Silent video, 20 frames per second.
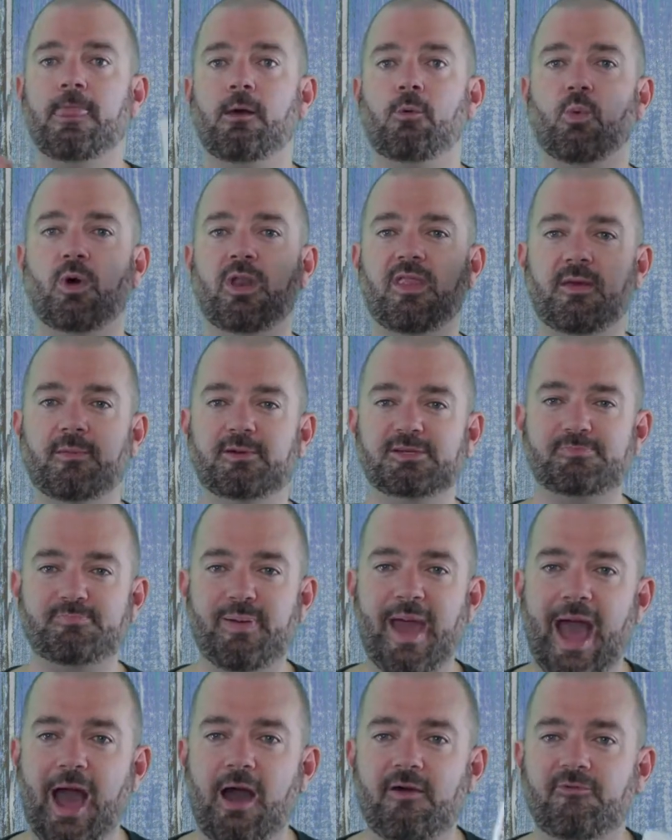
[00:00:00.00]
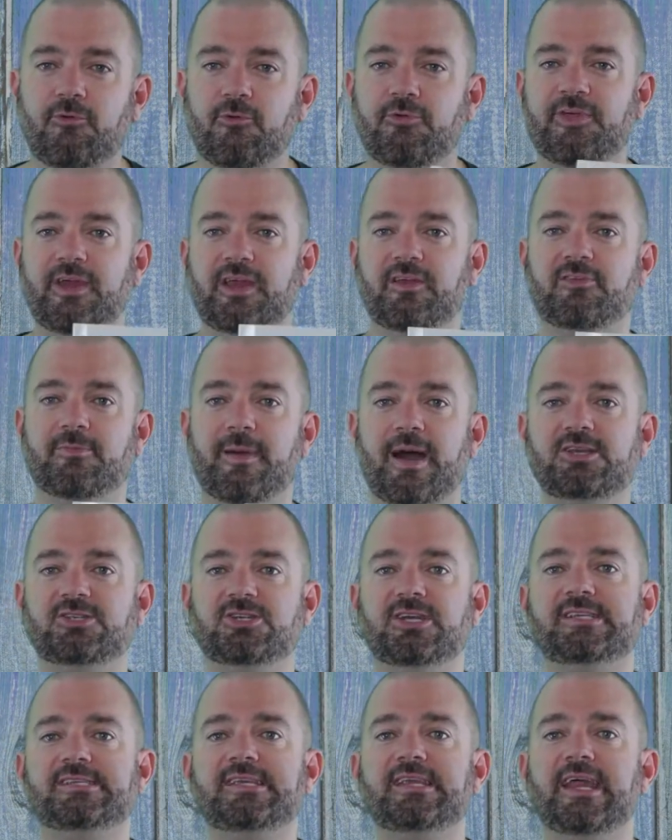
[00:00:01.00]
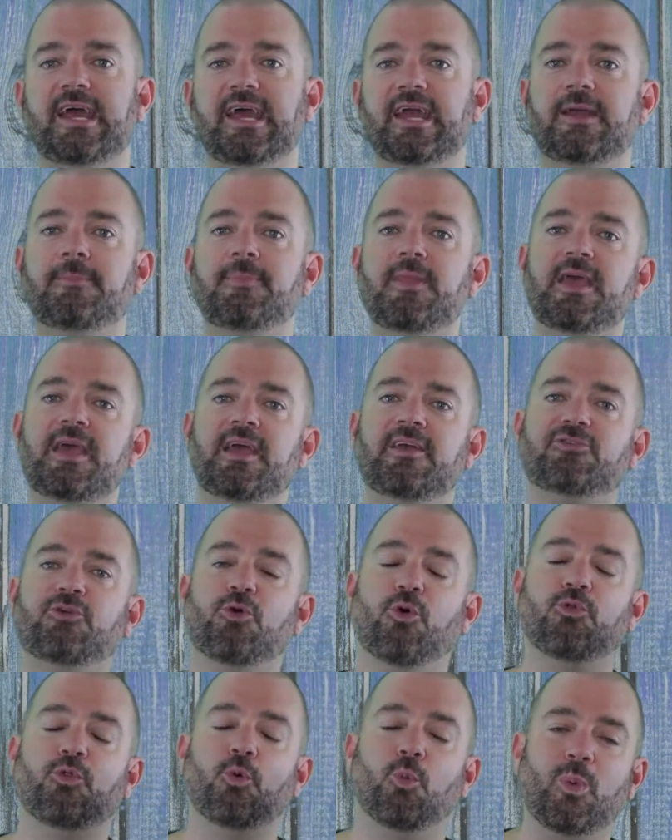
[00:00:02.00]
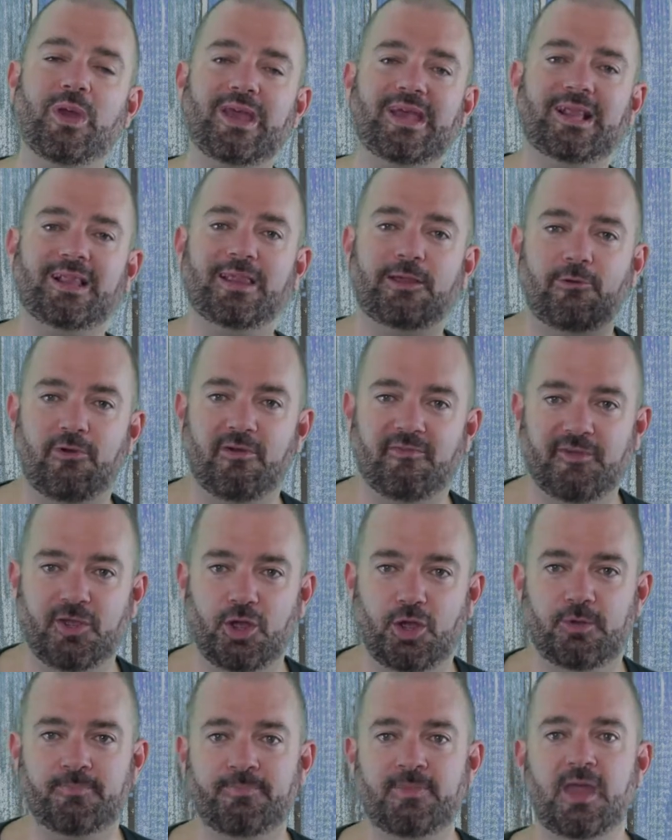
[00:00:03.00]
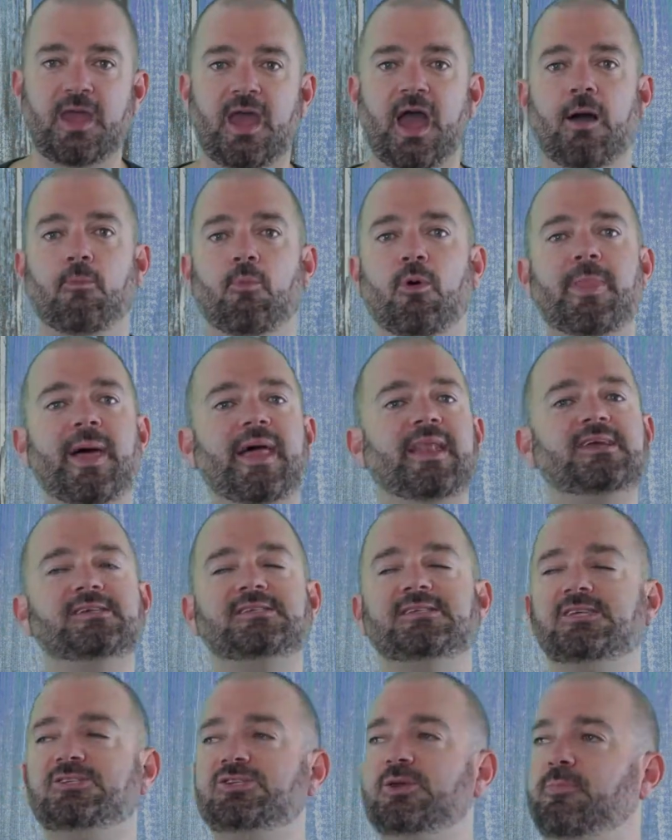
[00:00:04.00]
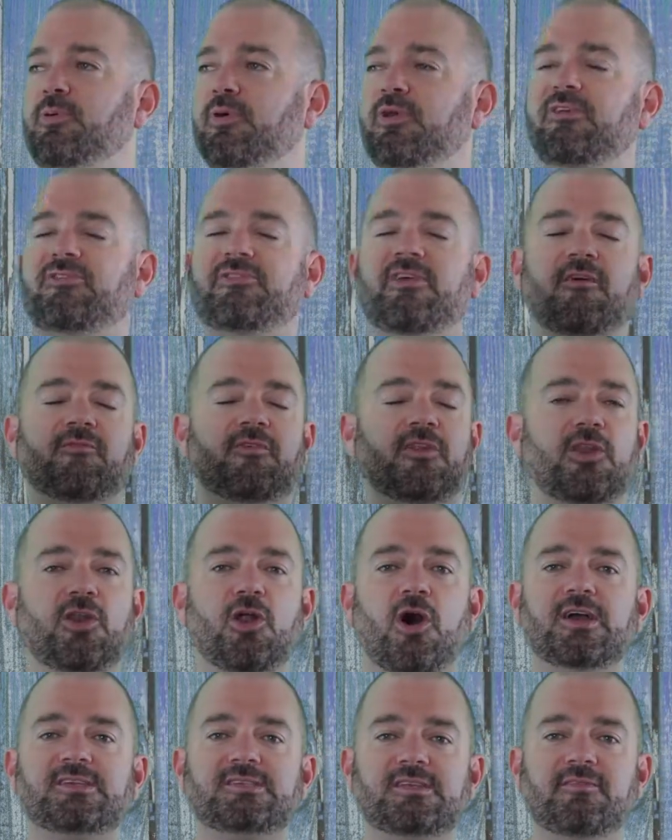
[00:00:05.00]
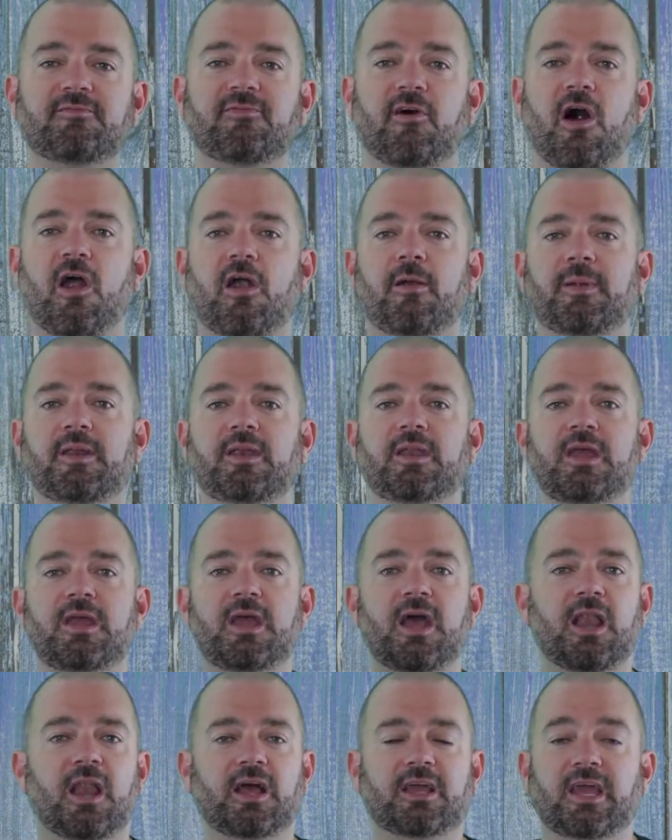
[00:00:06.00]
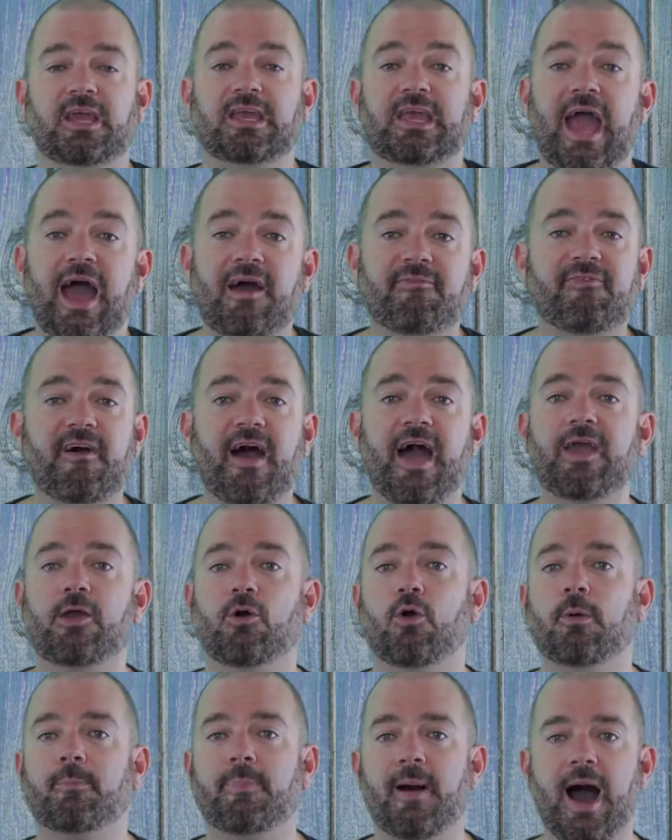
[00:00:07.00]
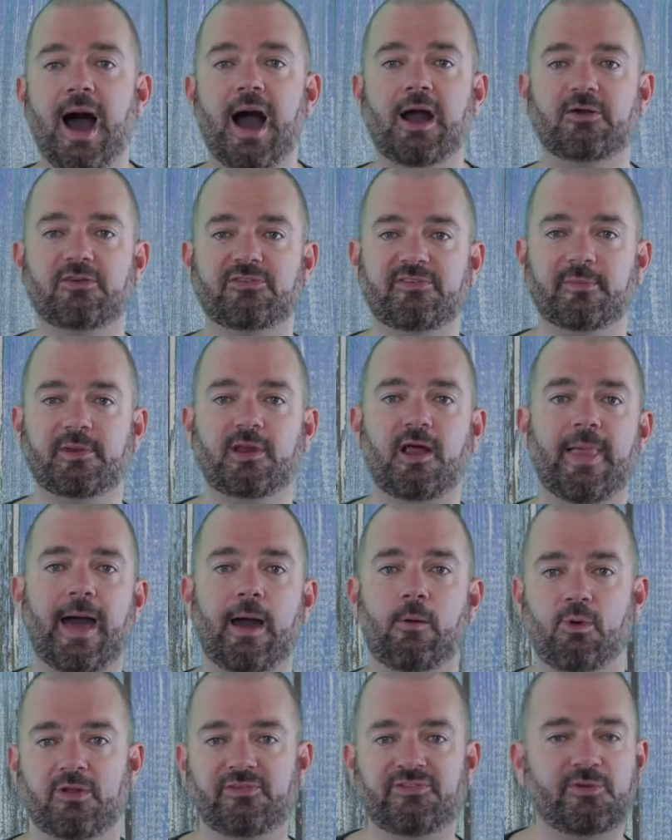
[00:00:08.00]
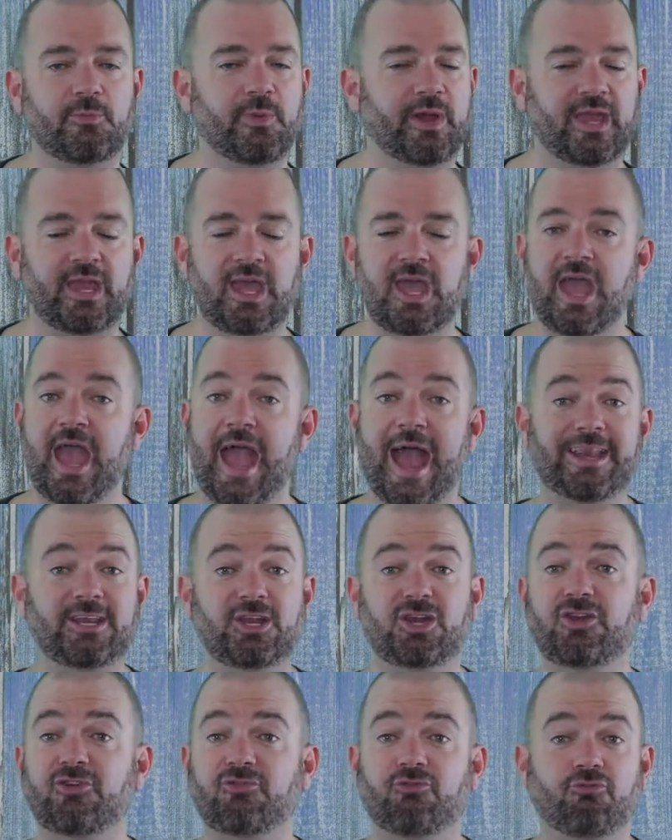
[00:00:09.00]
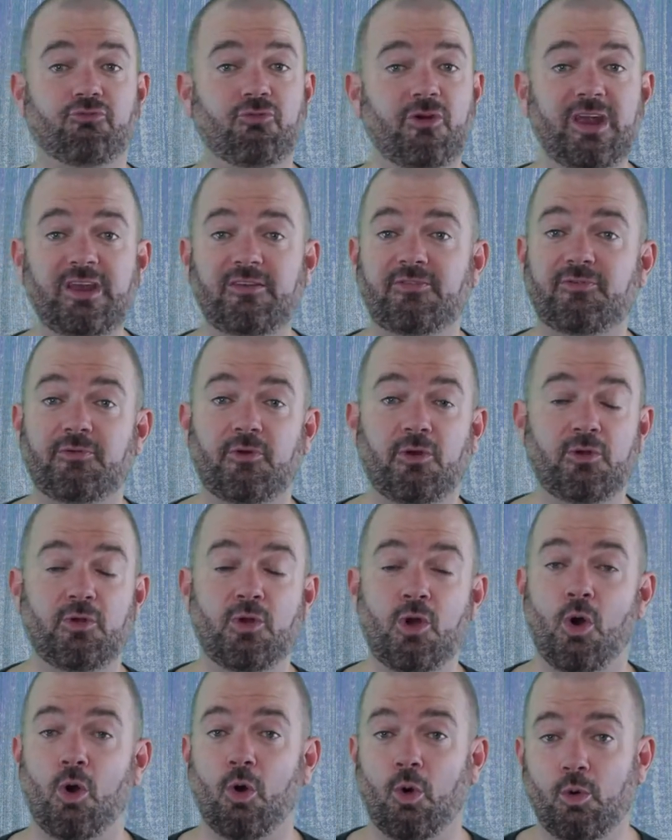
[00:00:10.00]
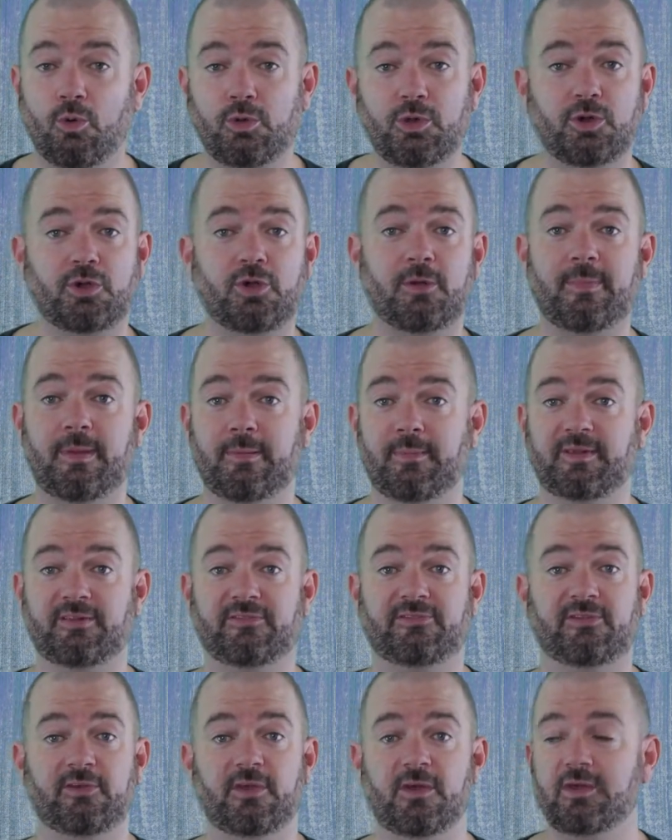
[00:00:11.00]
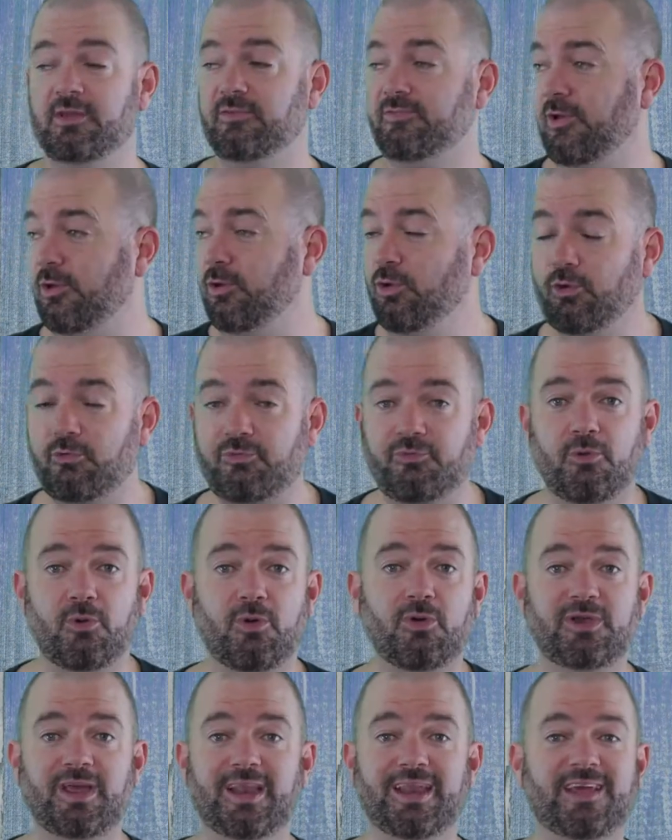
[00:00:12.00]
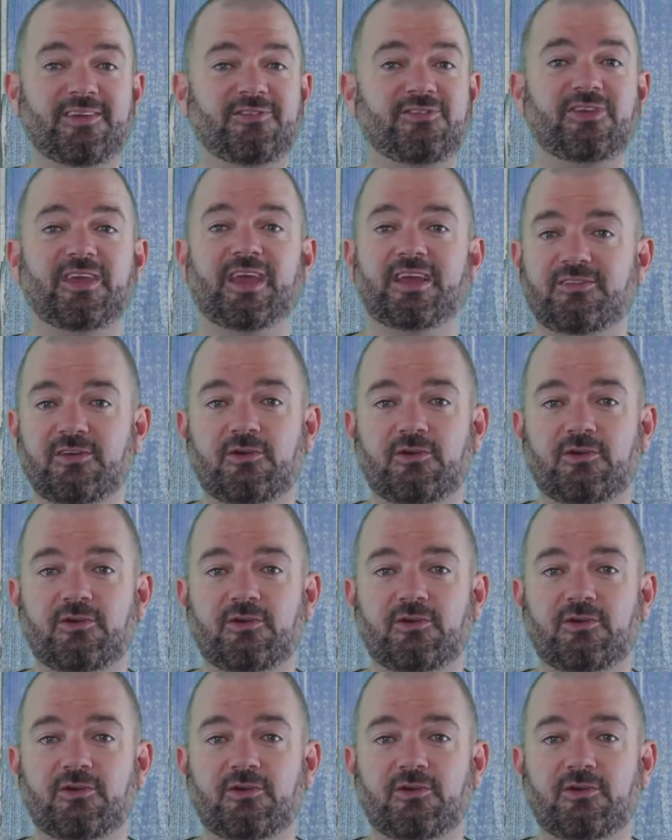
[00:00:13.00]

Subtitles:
one of the most powerful things about GTD is called the weekly review. And what that is you put yourself in a nice environment, like a cafe or a park or something like that once a week, and you just read through all your commitments. So look through all your lists, you get